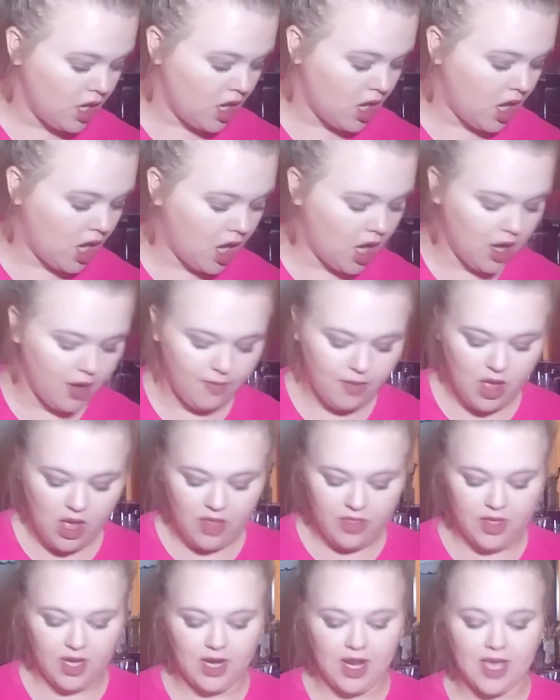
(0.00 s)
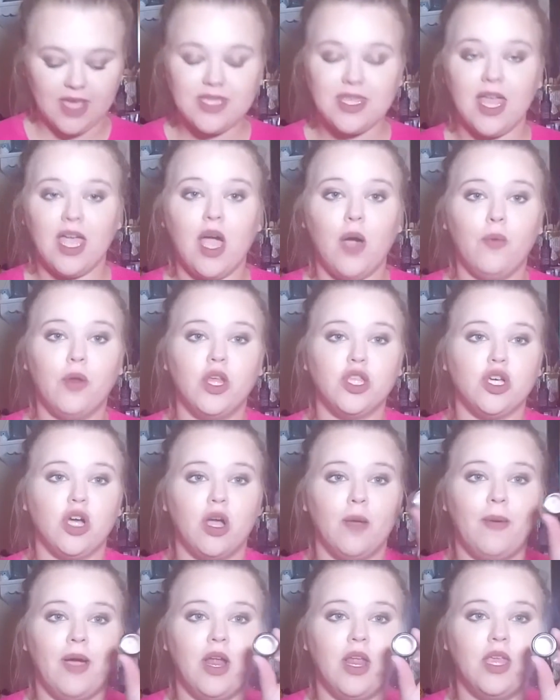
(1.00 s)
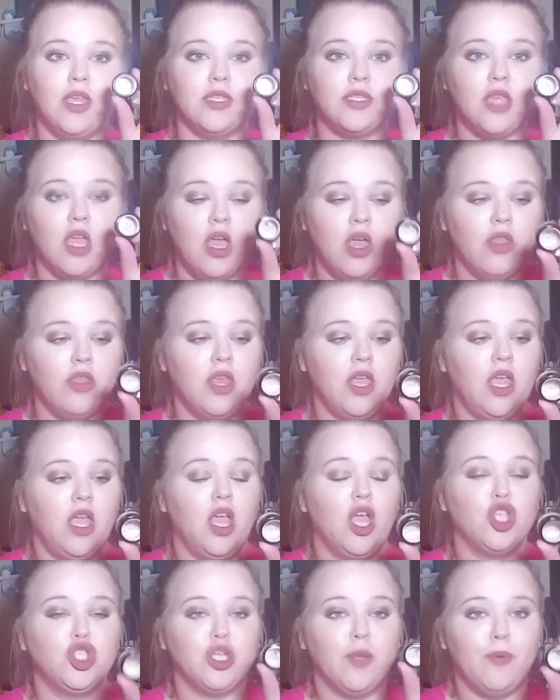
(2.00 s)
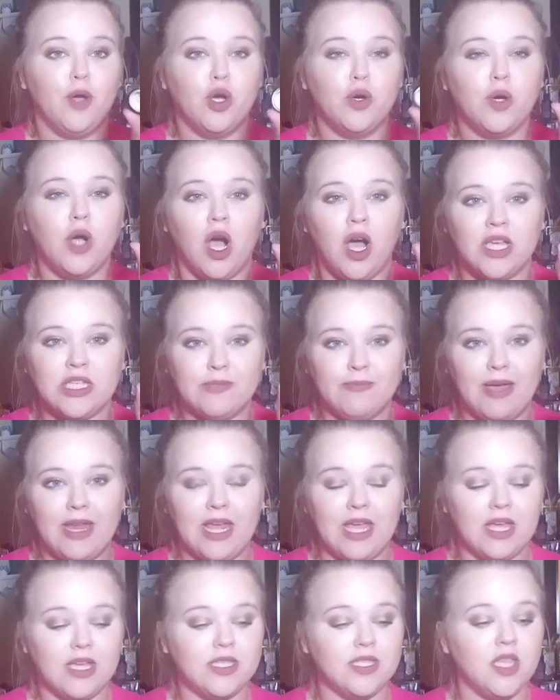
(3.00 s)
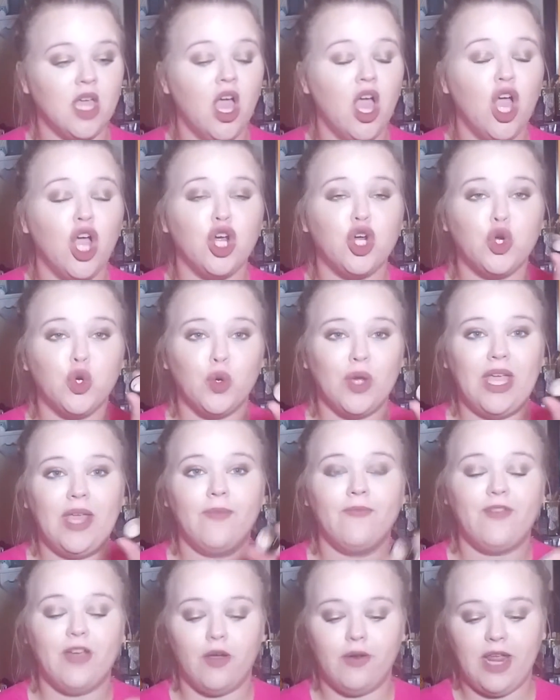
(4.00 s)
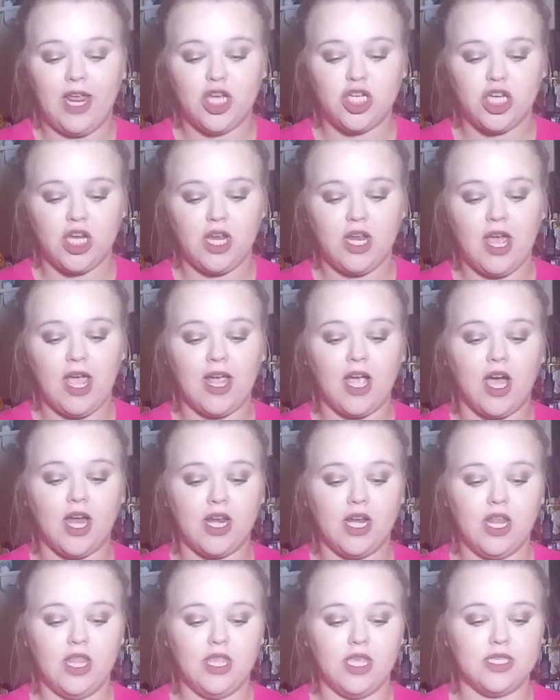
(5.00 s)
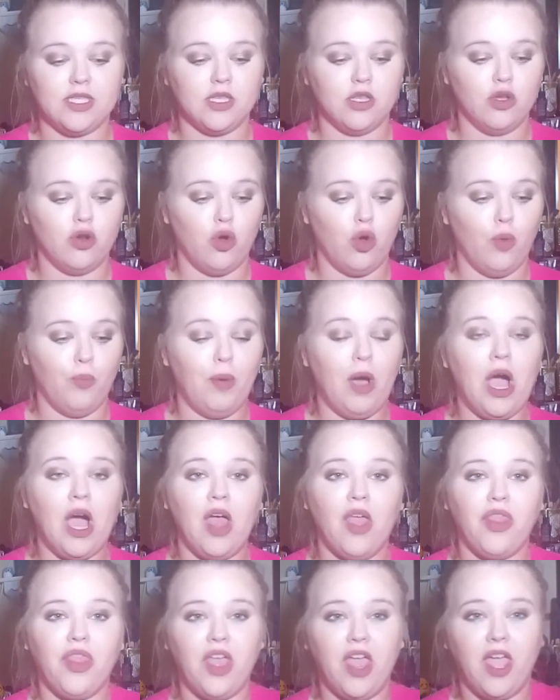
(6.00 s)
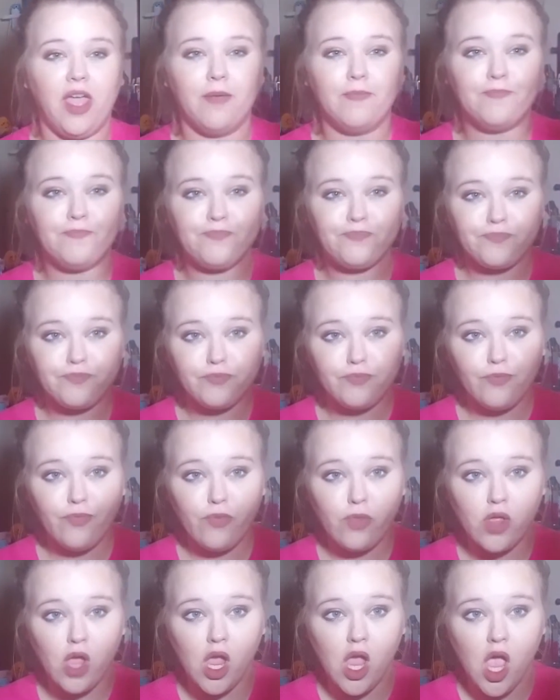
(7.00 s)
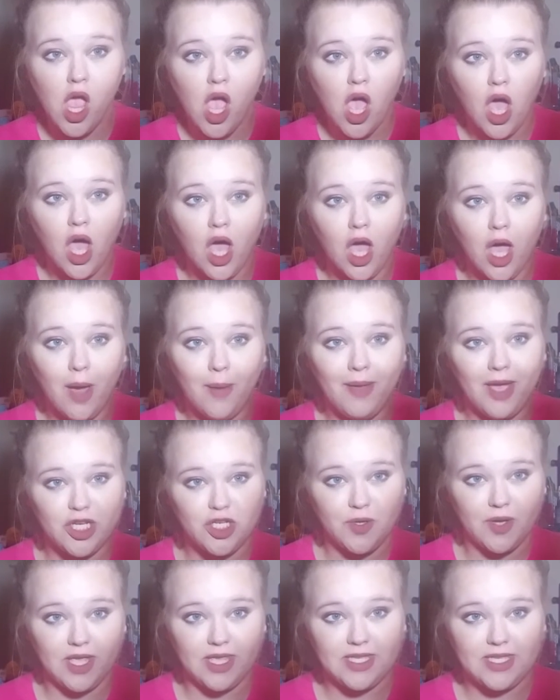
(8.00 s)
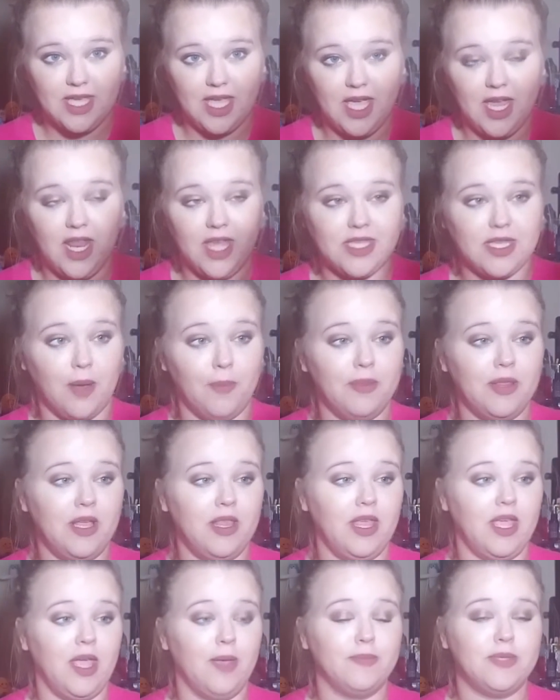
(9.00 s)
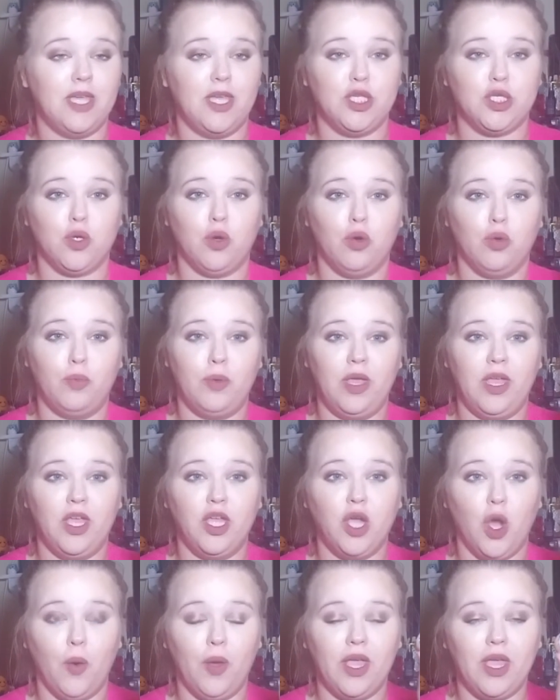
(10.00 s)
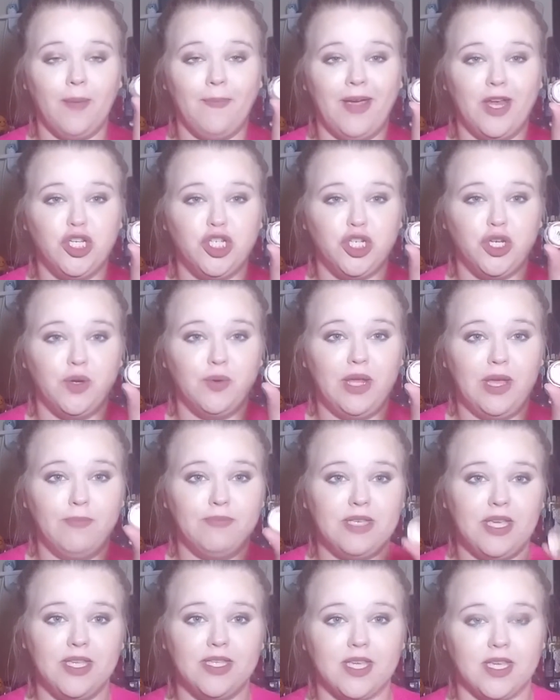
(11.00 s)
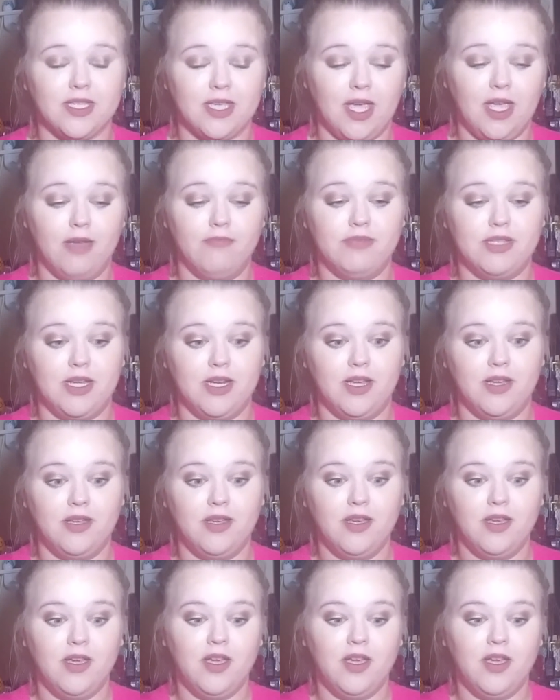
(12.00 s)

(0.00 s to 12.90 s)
The next thing I want to talk about is the Beau Cosmetics cream foundation. I got it in this little pot thing. As you can see, it is completely empty, so it will be going in my June empties because I emptied it